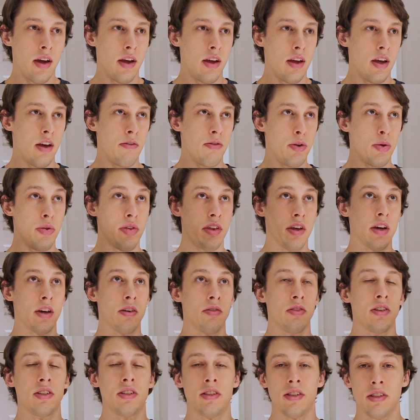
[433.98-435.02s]
If you think
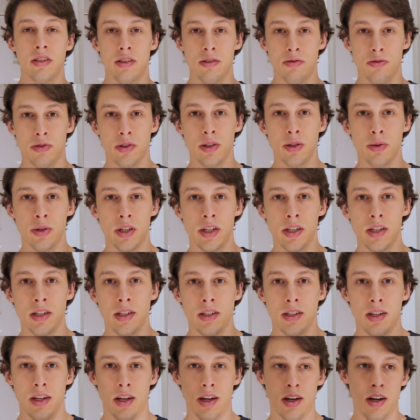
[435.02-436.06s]
of this as a freeway
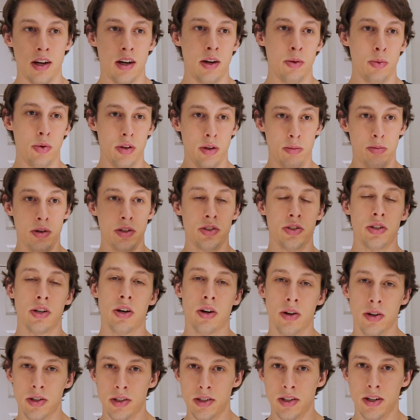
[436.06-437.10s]
with a bunch of
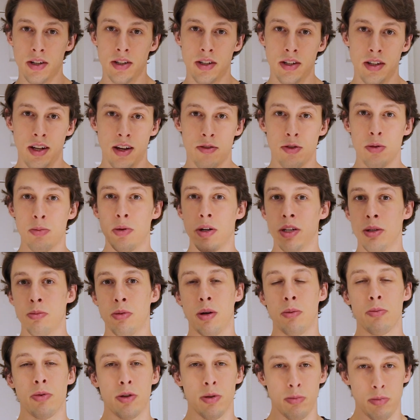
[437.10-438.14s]
cars on it, everybody
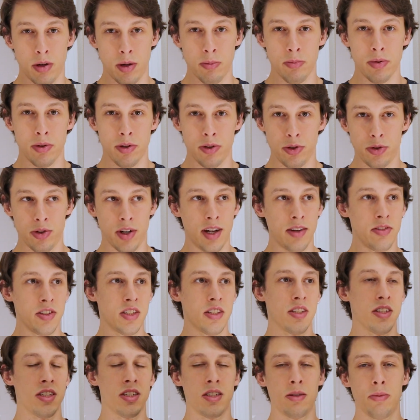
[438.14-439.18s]
bumper to bumper driving
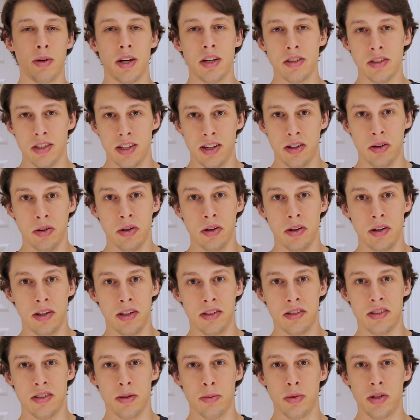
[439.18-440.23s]
60 miles an hour,
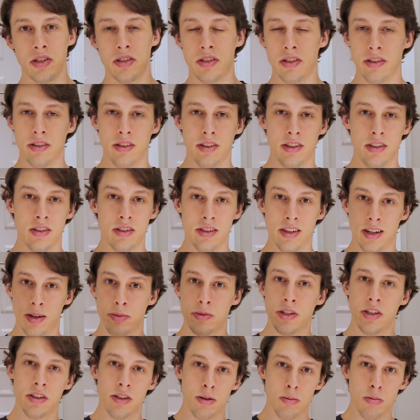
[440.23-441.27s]
and somebody suddenly
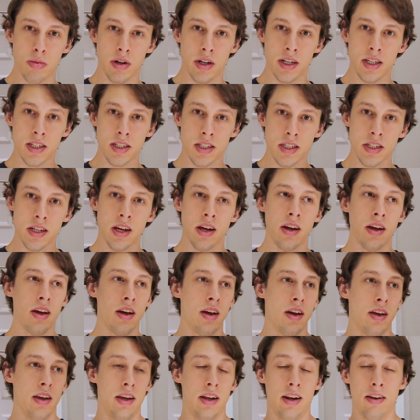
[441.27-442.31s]
slams on their brakes
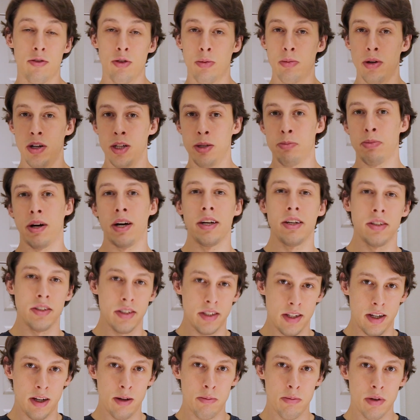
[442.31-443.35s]
and everybody
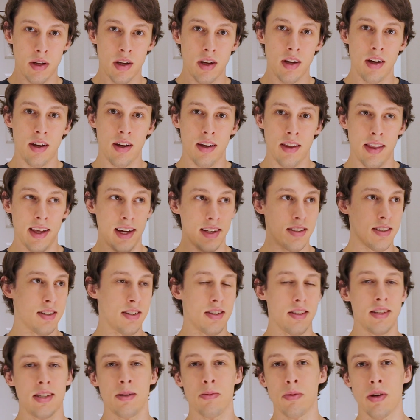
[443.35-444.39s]
piles up, that's the
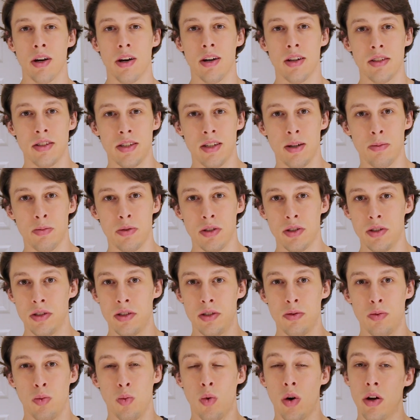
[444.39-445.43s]
same concept
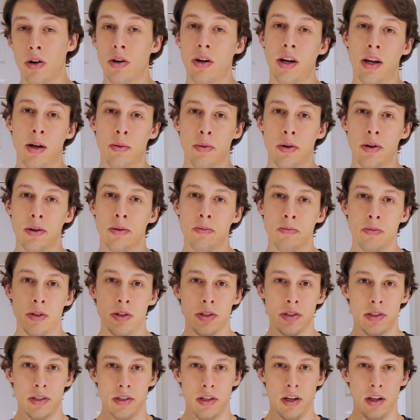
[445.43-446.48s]
as water hammer.
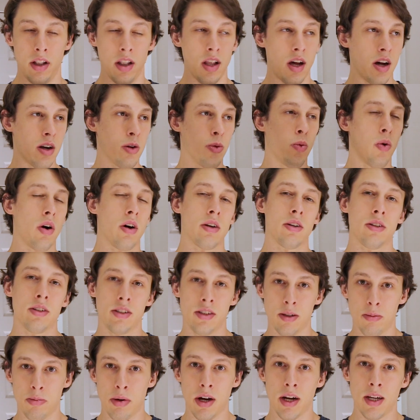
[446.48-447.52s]
There's a lot of water
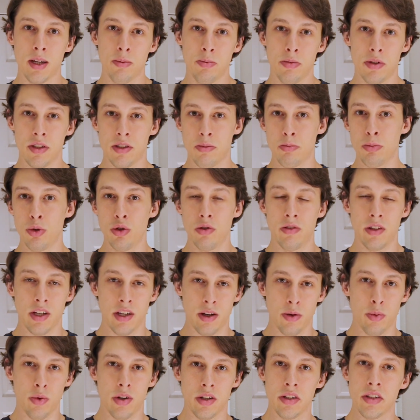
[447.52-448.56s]
in the pipe that's moving
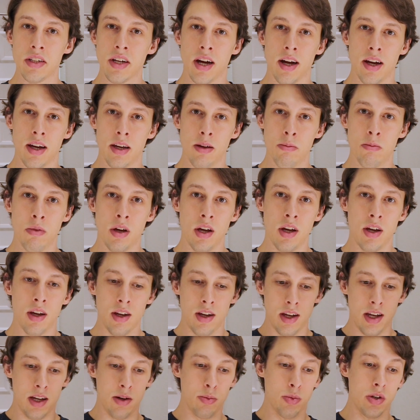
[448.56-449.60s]
at one time,
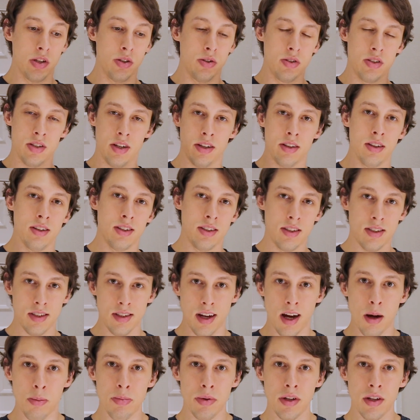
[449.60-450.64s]
and when you suddenly
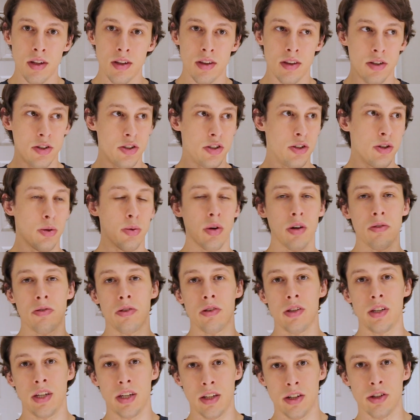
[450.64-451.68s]
stop it, there's nowhere
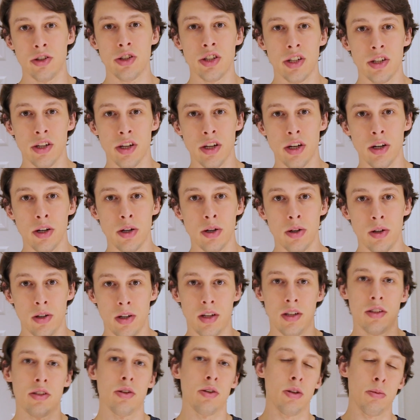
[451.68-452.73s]
for the energy to go,
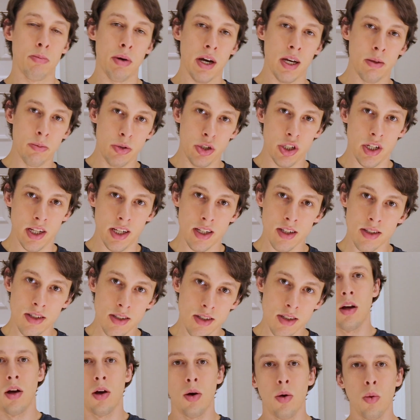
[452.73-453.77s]
and so the pipe
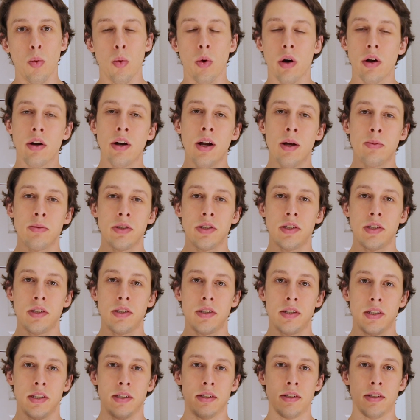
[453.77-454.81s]
shakes. Water hammer
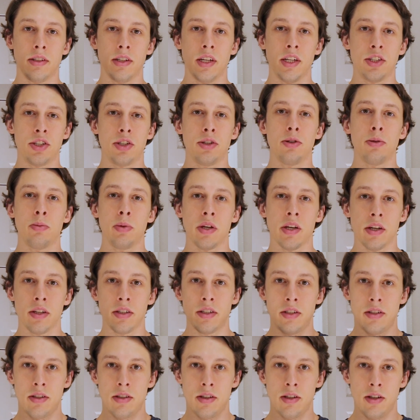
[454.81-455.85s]
is an issue
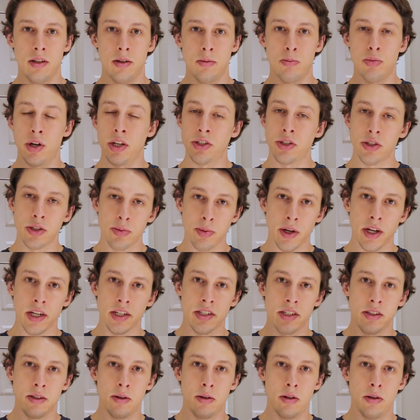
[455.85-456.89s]
because the pressure
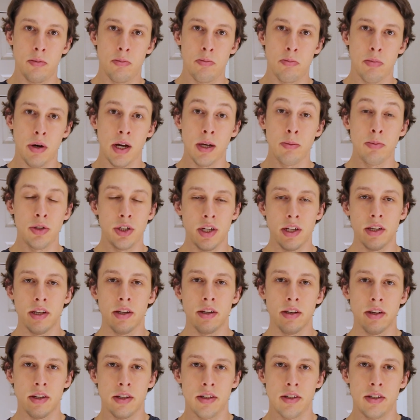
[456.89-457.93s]
spikes and the pipe
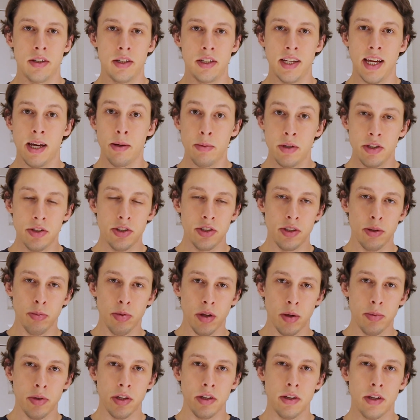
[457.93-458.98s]
shaking can damage the
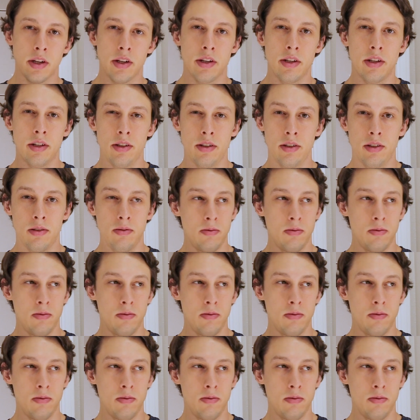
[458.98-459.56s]
plumbing and,